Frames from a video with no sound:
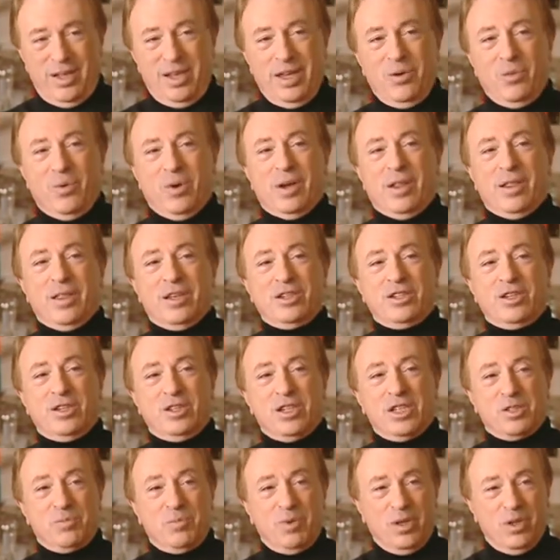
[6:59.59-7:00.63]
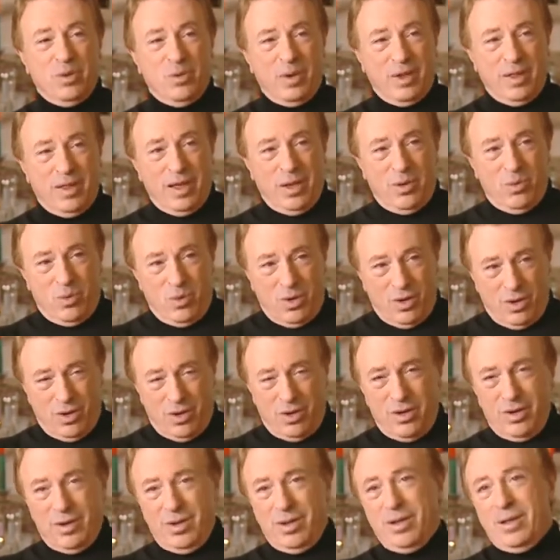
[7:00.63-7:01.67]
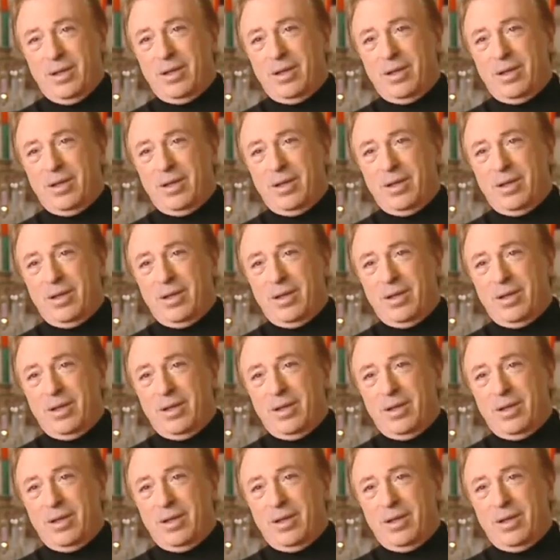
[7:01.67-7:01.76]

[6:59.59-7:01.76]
He wanted things to just be the way they were.